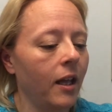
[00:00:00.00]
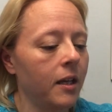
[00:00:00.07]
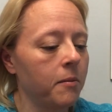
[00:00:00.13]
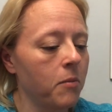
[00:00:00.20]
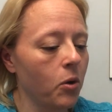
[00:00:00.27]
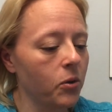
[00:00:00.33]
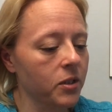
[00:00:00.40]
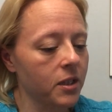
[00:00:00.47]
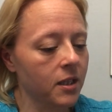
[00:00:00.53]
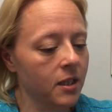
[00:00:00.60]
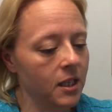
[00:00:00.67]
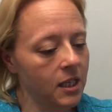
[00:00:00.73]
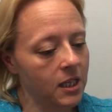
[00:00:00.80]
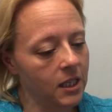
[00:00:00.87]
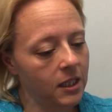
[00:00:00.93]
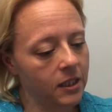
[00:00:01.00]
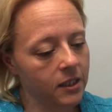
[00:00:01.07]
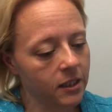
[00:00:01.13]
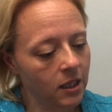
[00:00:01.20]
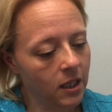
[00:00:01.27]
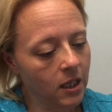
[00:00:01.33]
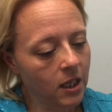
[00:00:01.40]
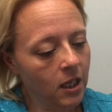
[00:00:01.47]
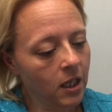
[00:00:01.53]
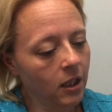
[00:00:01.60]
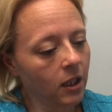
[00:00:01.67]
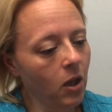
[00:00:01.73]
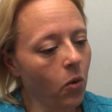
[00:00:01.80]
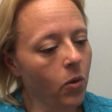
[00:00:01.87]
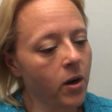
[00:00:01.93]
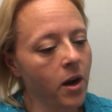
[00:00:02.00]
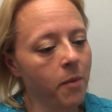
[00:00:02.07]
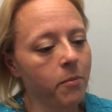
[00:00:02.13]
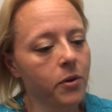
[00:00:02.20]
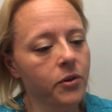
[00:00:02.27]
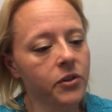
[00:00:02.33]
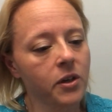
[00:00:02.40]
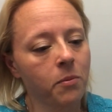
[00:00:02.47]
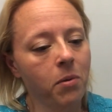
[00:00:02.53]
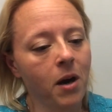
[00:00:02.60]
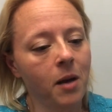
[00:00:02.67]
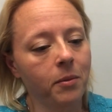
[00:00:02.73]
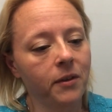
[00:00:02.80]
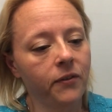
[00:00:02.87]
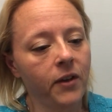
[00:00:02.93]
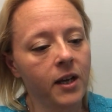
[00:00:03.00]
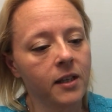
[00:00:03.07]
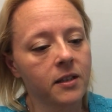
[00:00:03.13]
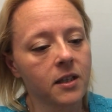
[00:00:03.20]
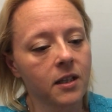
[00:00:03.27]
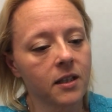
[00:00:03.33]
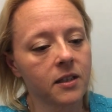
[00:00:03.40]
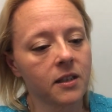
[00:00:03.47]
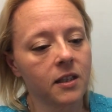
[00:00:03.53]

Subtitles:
And most of these lower numbers are probably fastings.